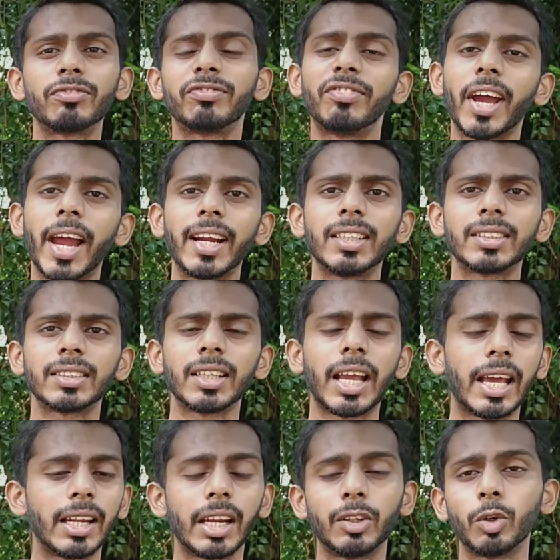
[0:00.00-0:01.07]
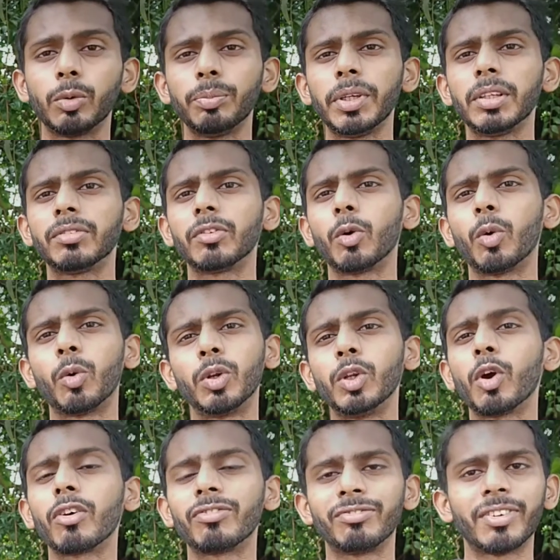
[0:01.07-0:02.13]
fats, and I don't mean only
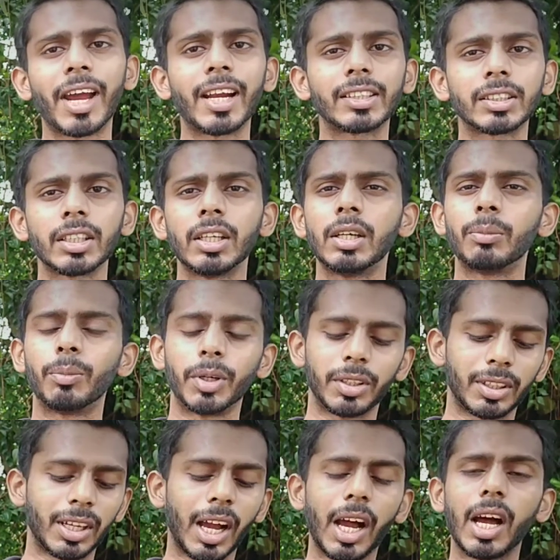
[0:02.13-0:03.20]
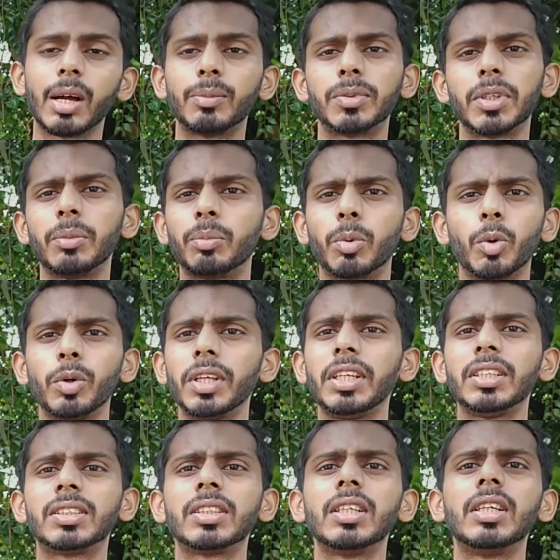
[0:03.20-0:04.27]
of fats, but carbs and
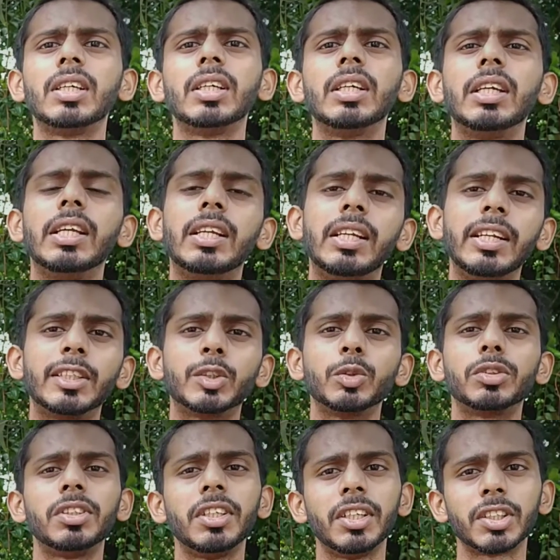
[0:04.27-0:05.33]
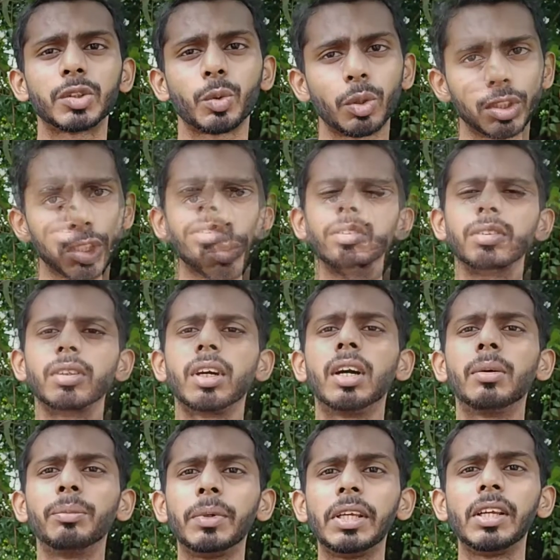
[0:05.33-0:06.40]
proteins, it leads to serious consequences. A
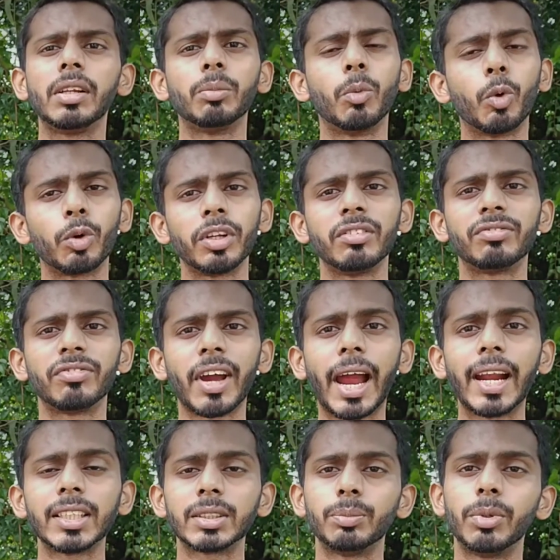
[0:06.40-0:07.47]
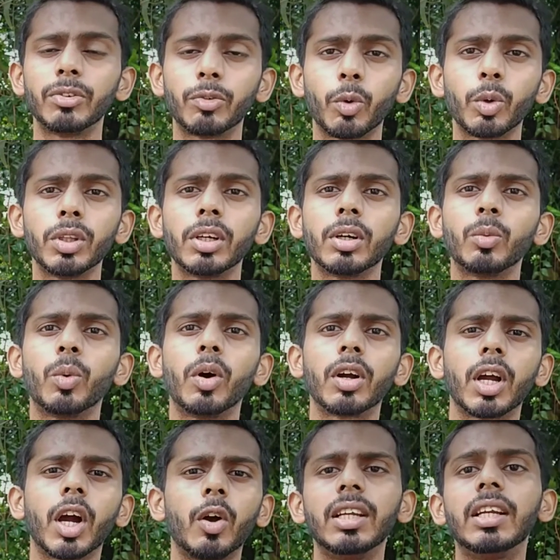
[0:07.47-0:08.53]
meal more in fats before the
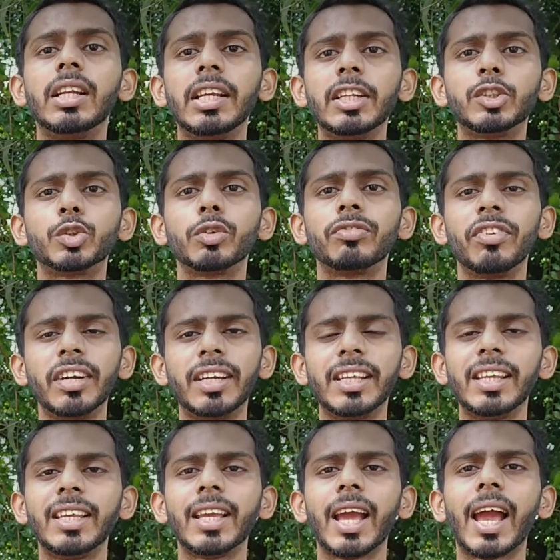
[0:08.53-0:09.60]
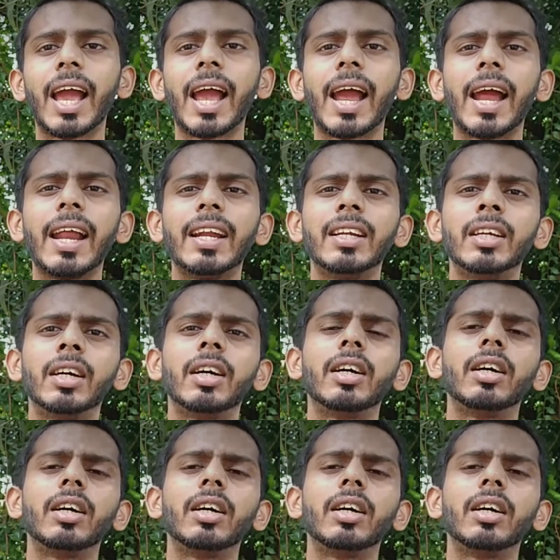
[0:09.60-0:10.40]
workout, it leads to fatigue and